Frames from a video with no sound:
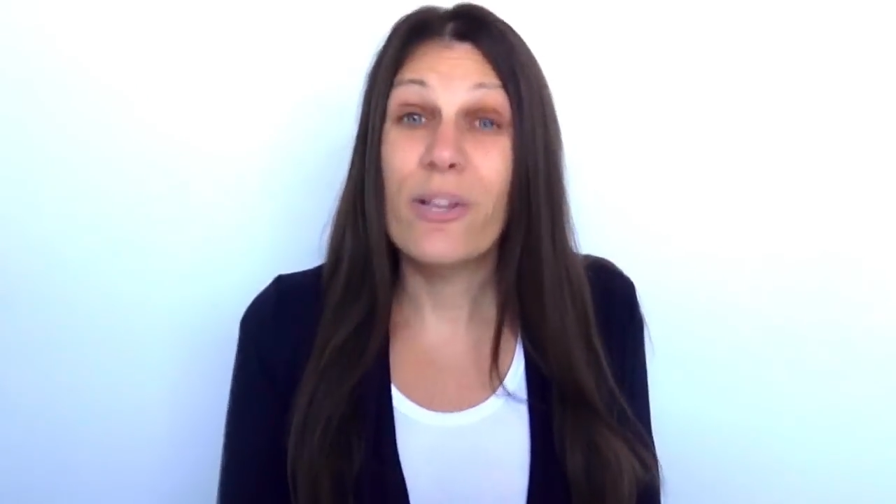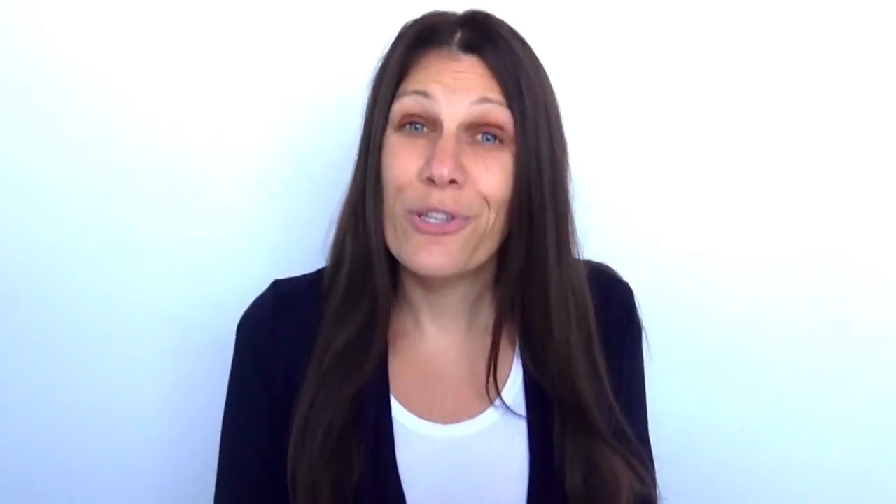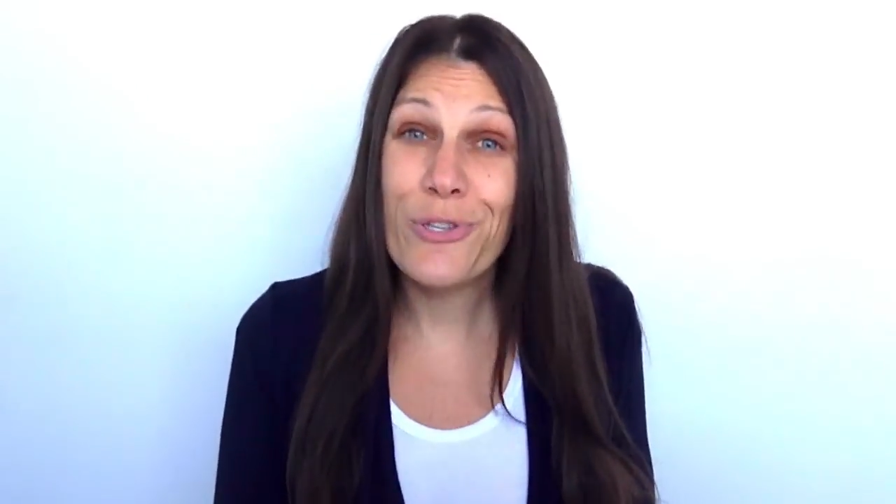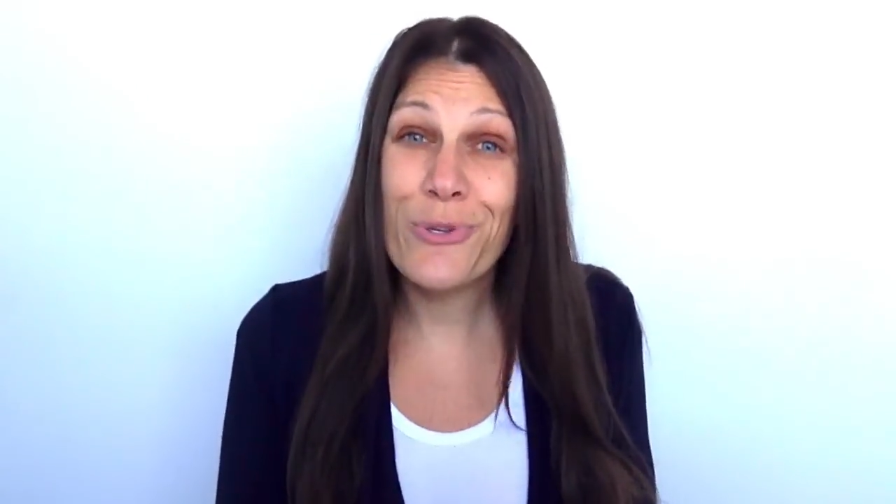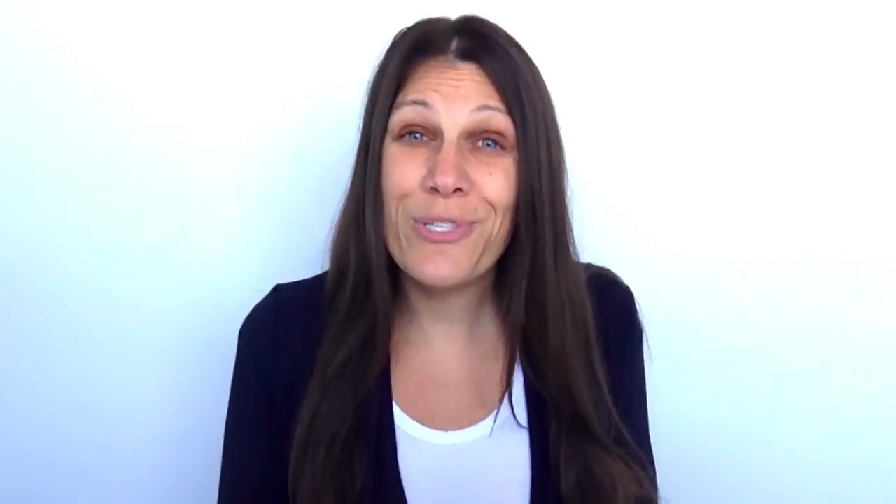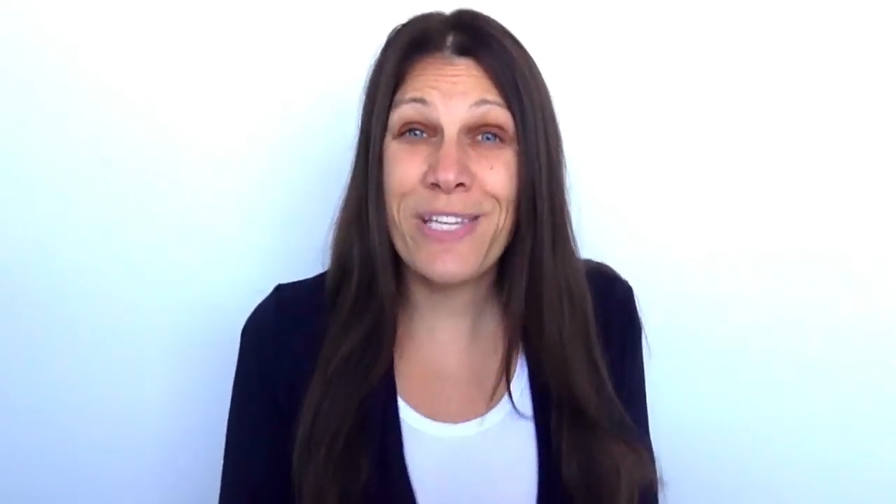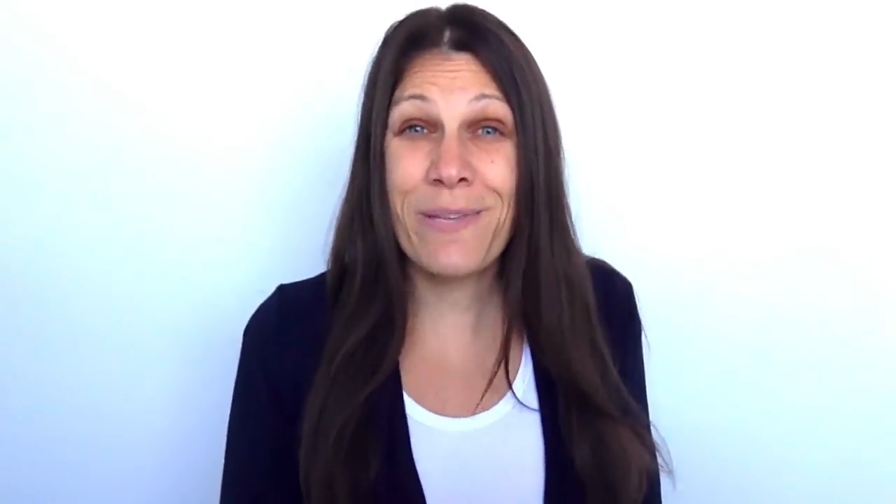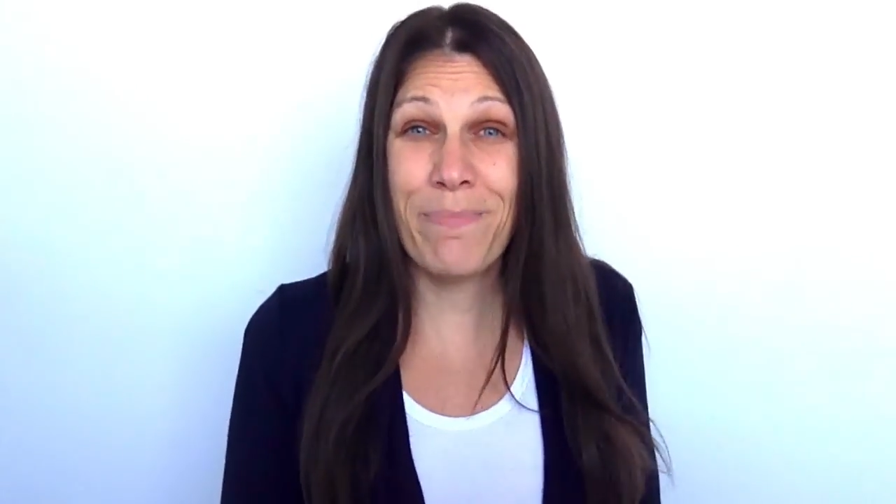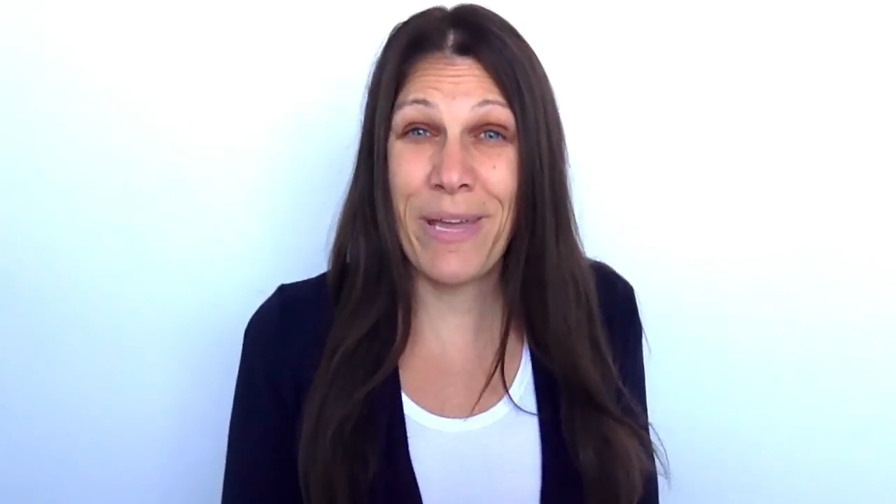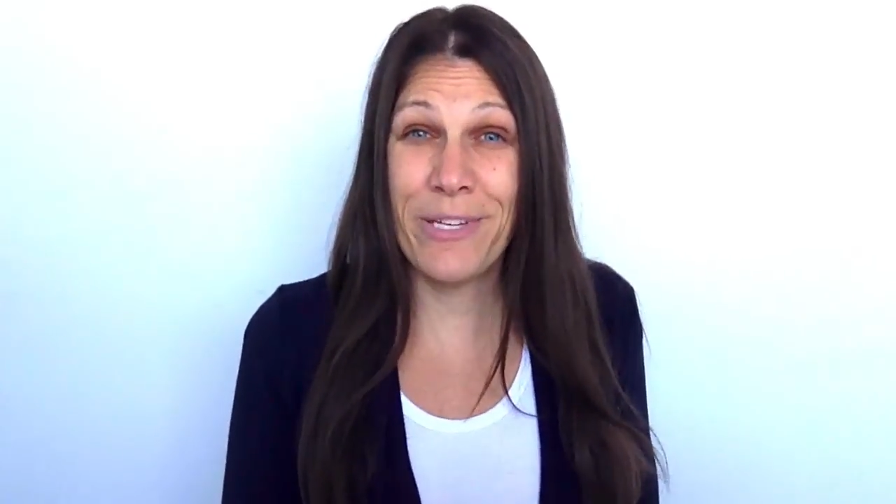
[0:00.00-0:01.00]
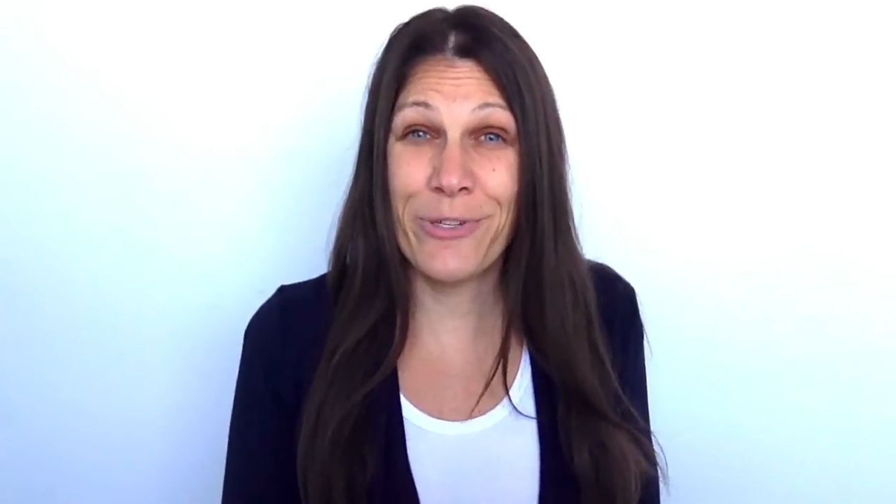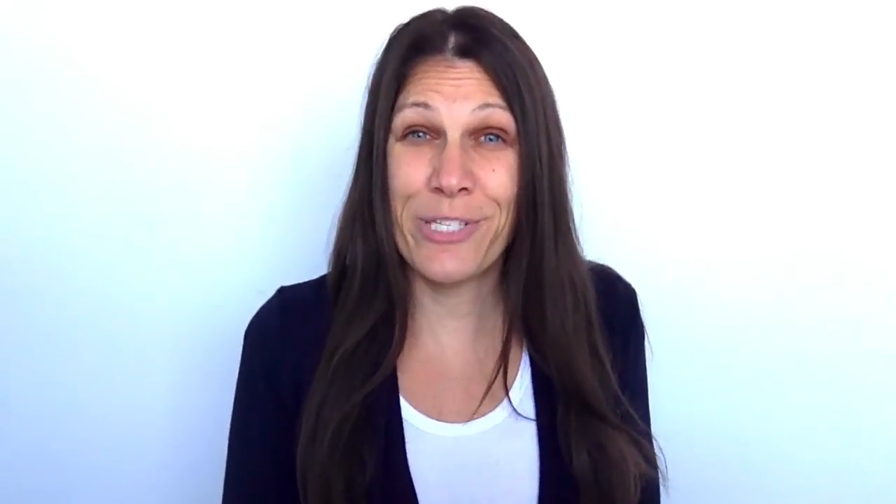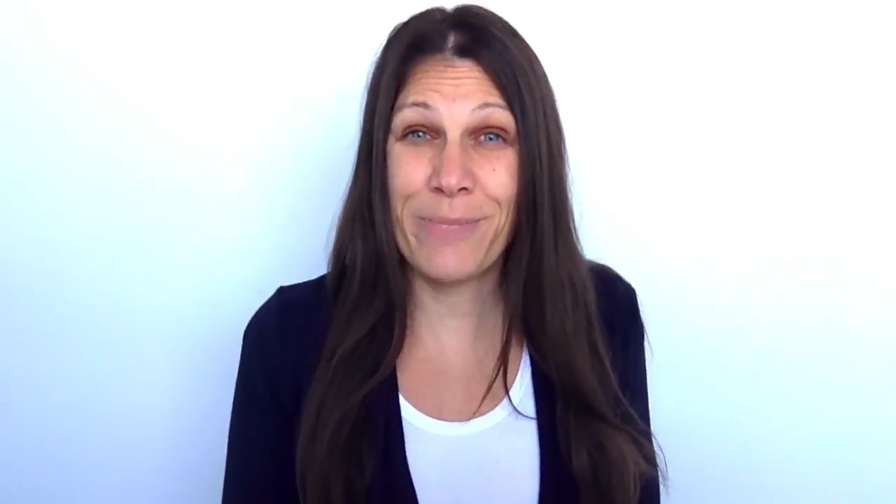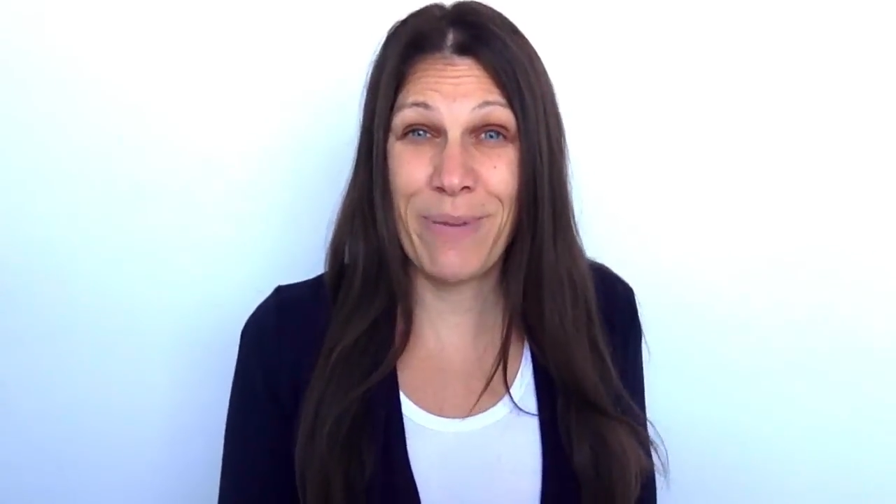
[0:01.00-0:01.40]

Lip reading: using the Pinterest